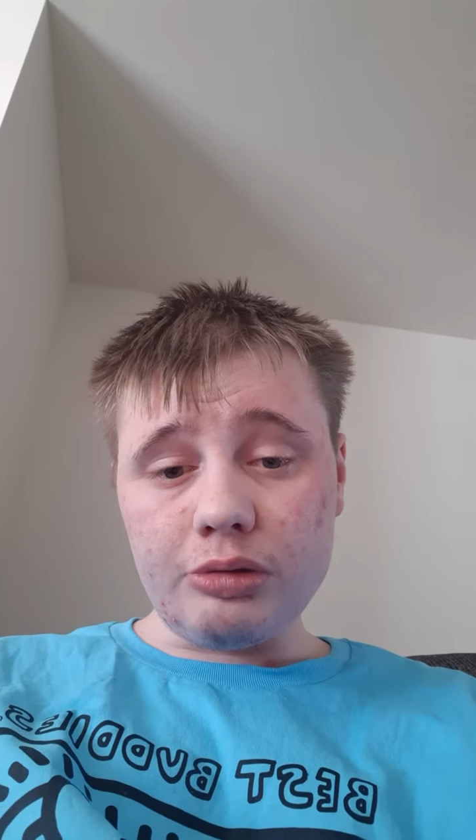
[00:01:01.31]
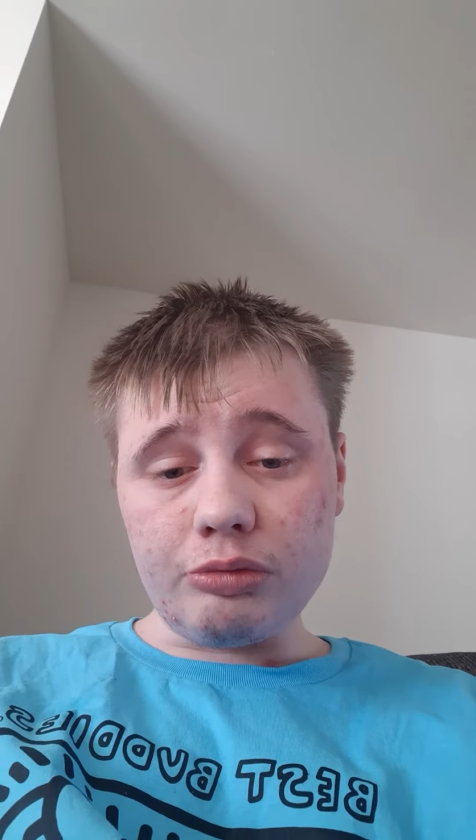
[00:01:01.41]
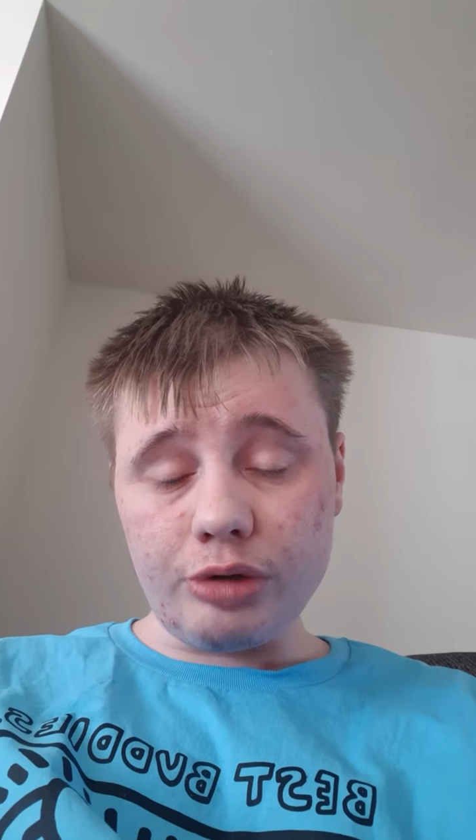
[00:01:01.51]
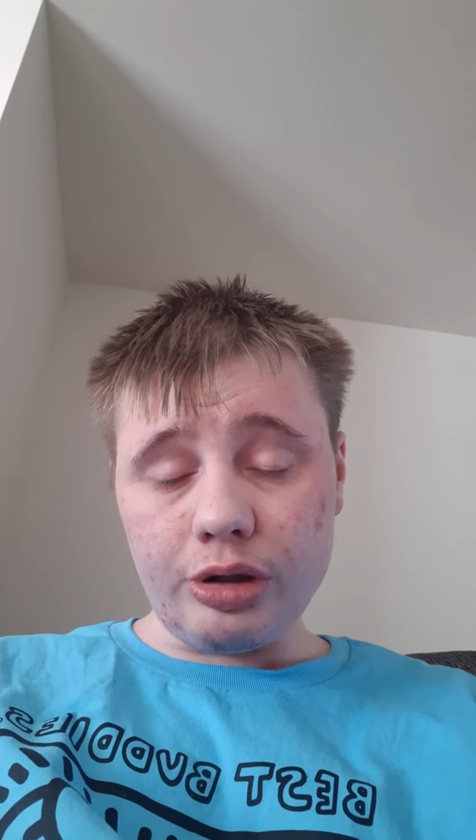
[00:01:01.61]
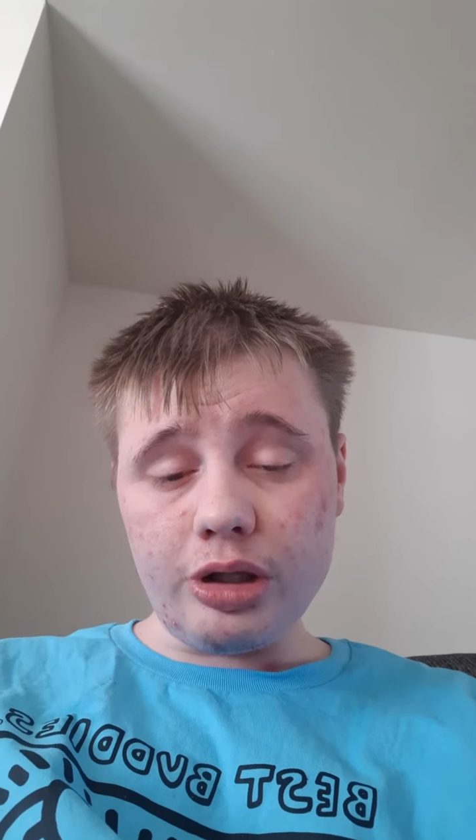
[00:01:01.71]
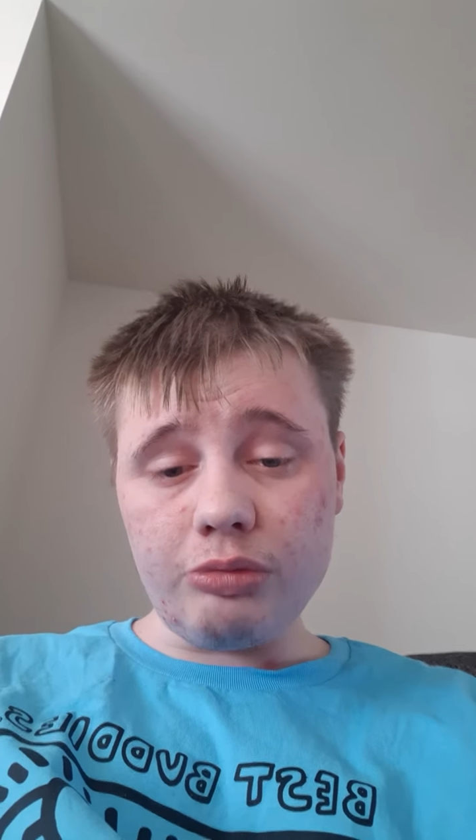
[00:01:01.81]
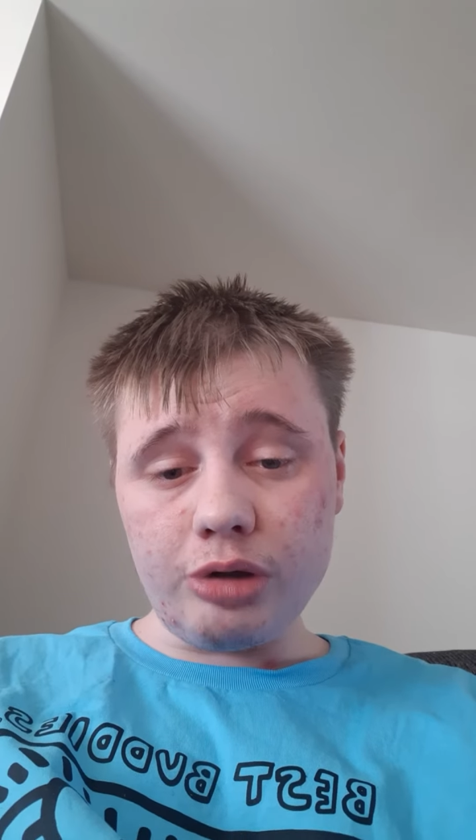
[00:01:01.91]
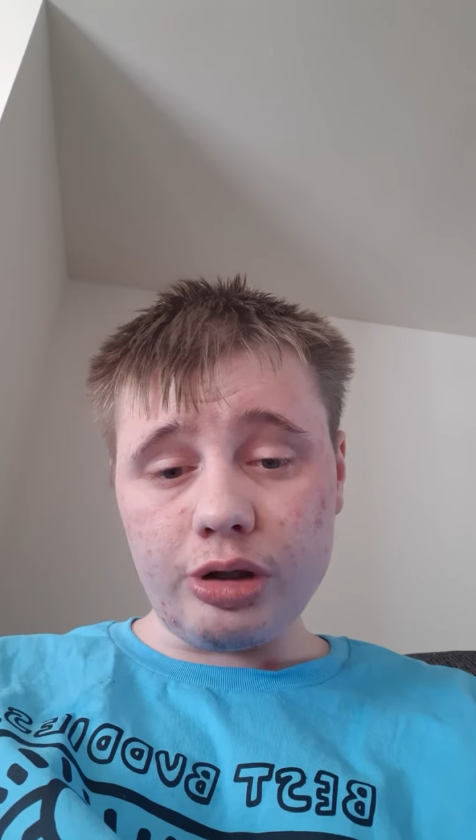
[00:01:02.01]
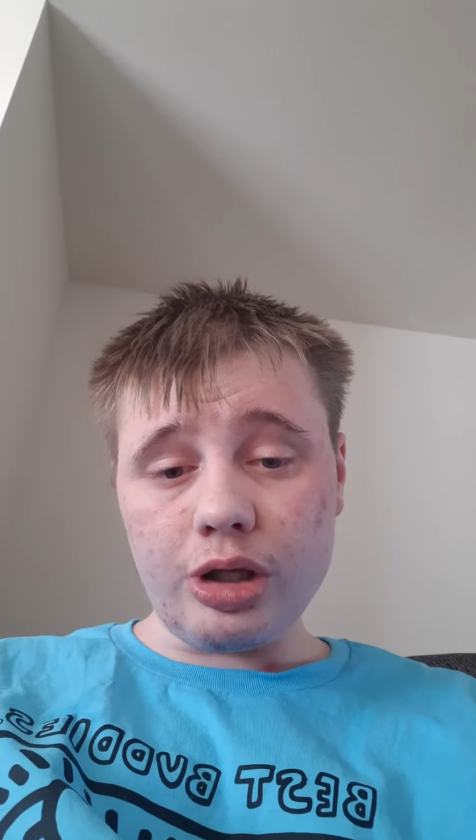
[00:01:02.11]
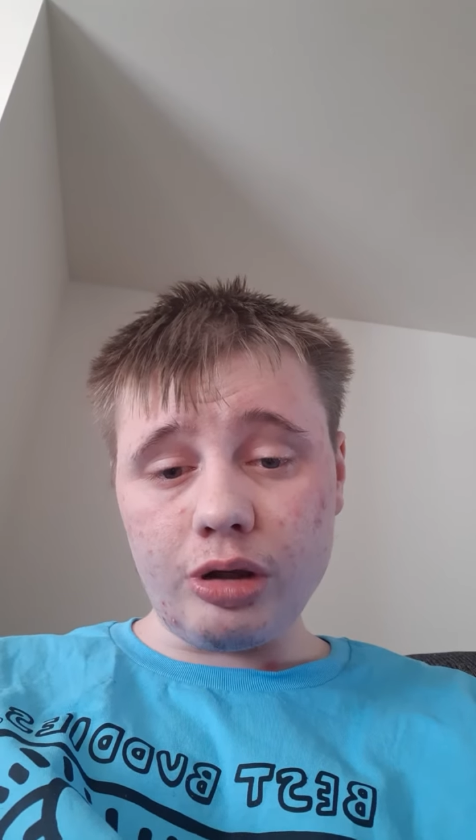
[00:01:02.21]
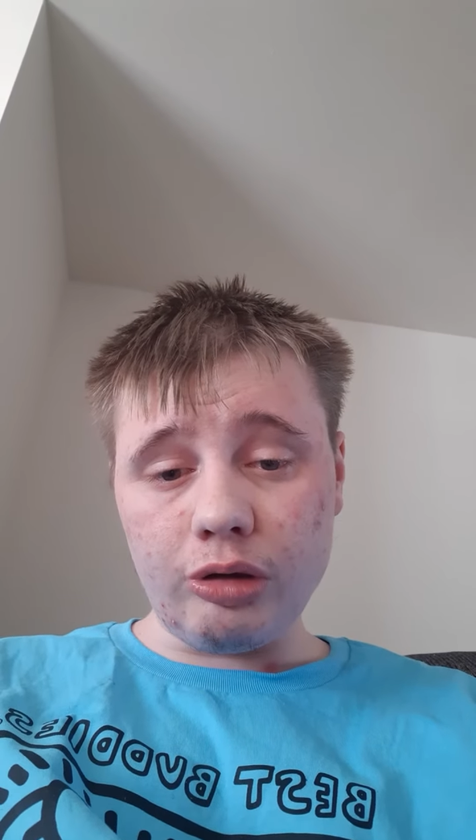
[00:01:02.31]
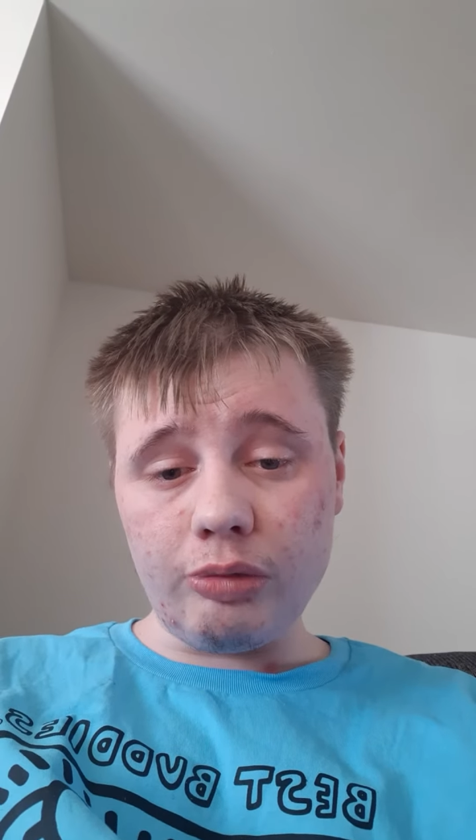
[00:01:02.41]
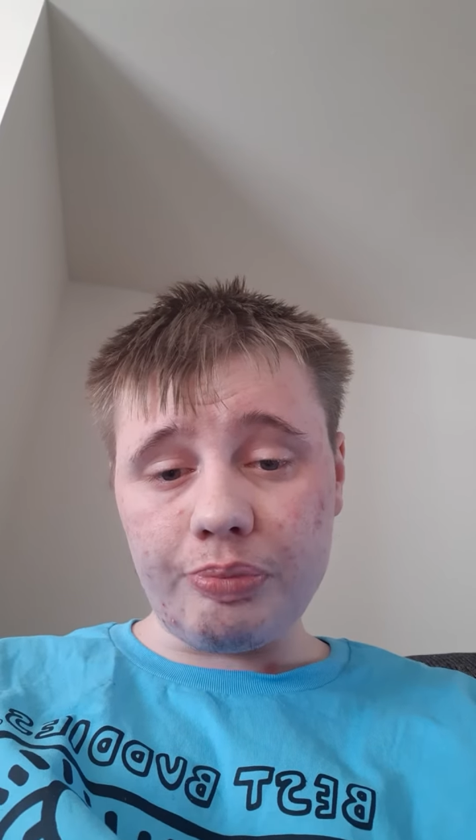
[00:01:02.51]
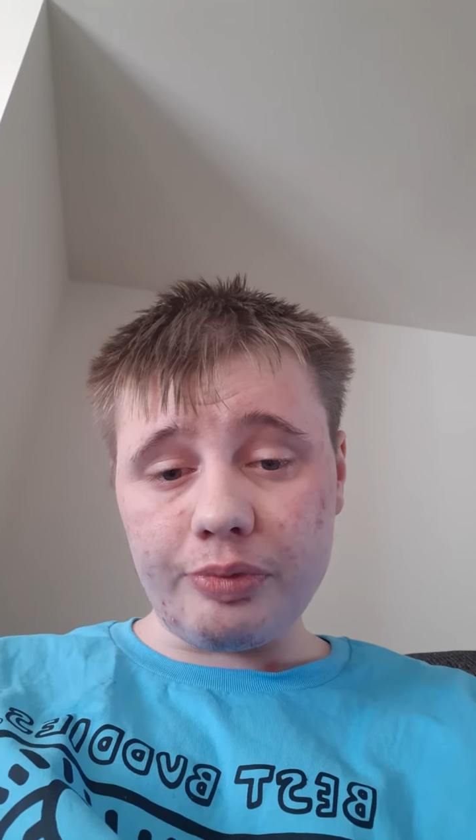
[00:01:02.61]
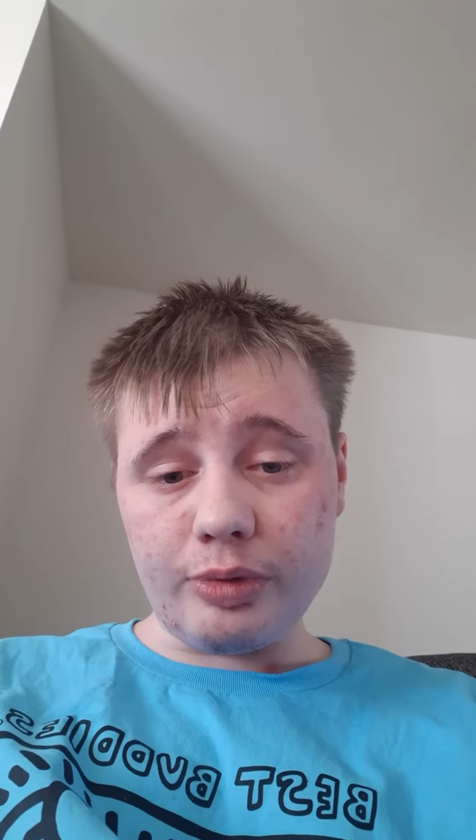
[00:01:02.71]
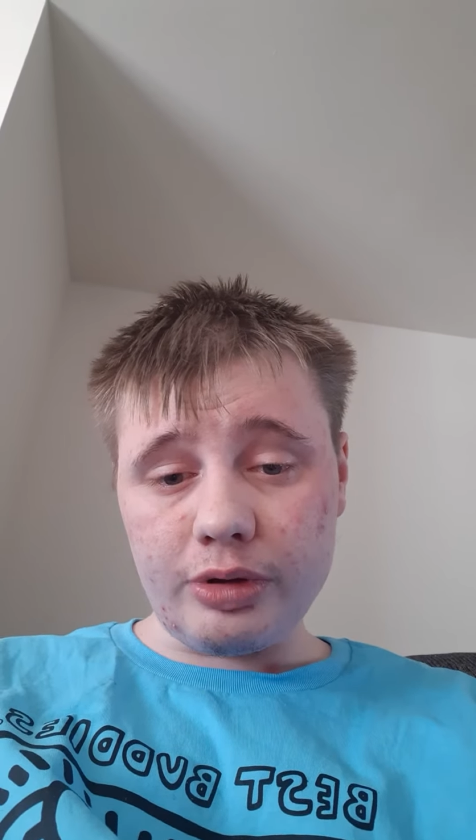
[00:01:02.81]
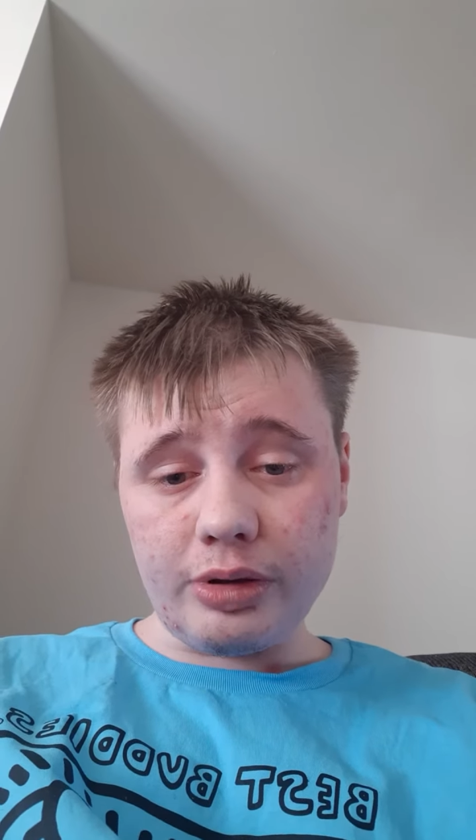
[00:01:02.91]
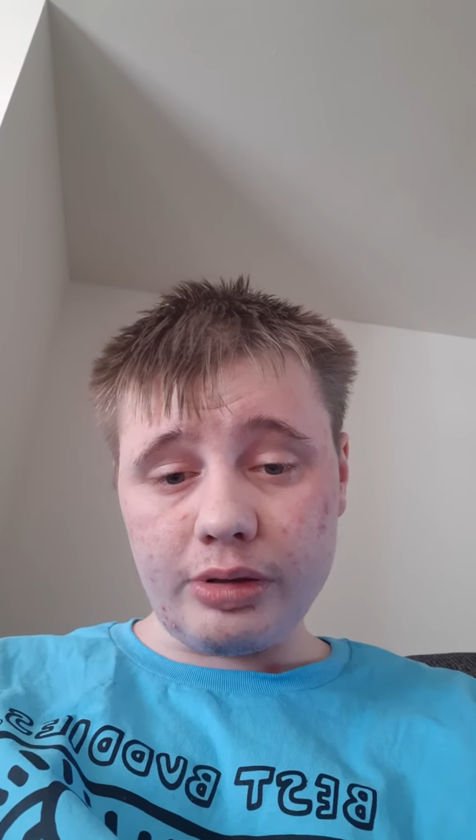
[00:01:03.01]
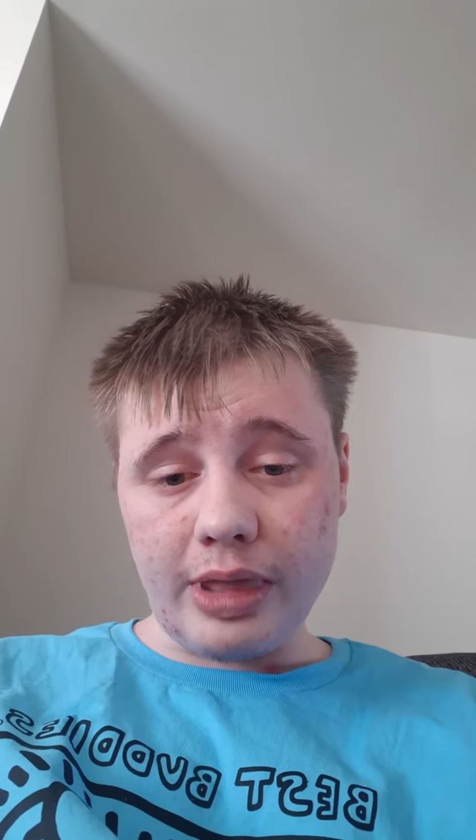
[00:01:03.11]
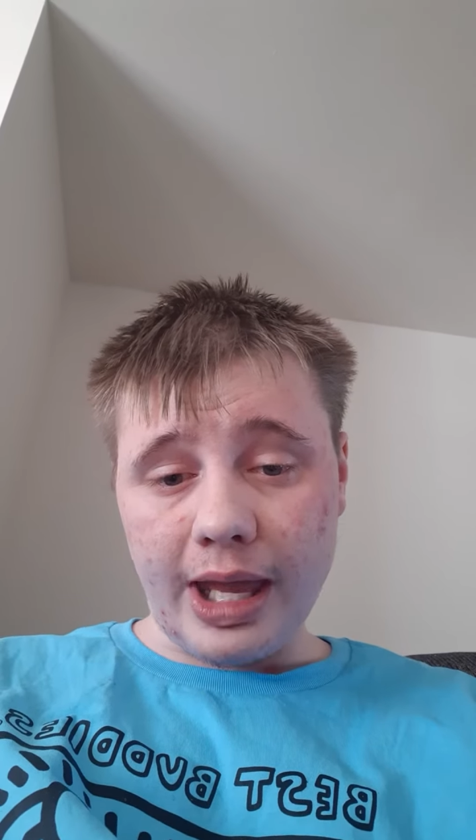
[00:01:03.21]
really really hope
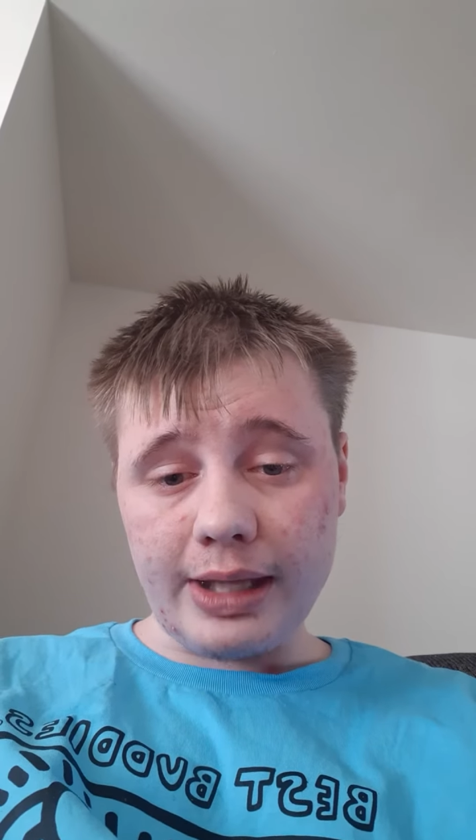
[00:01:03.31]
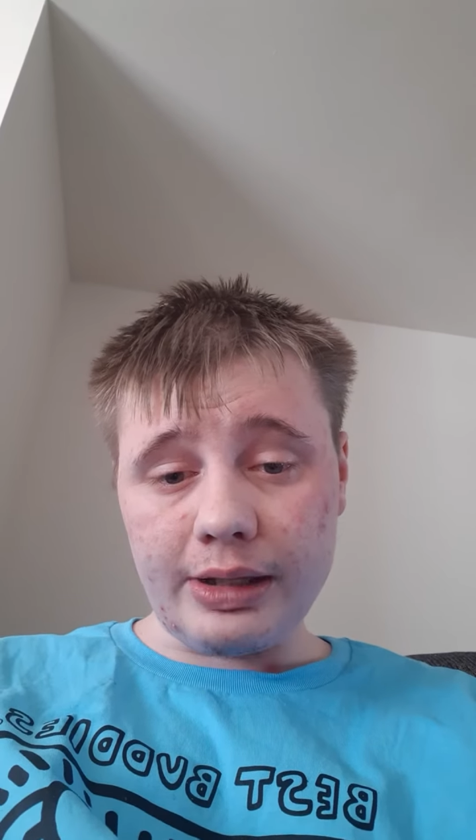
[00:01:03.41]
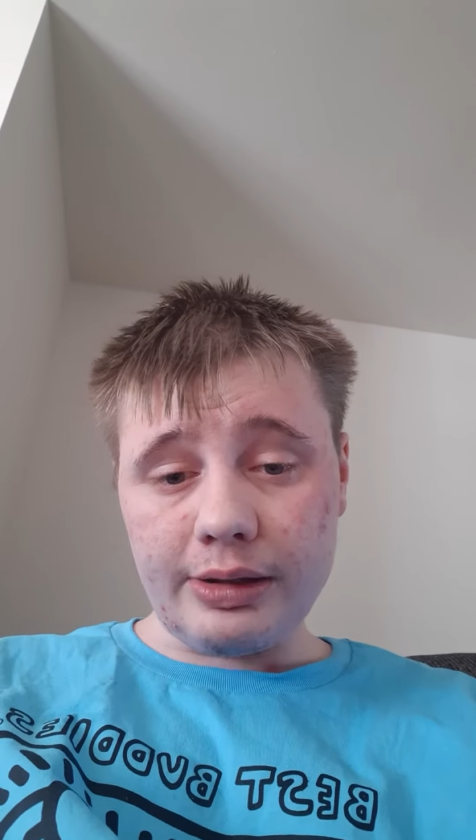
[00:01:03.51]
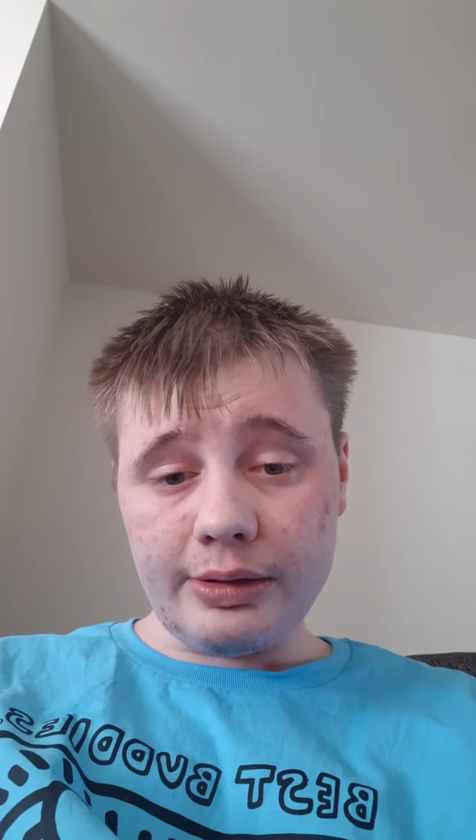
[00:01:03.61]
that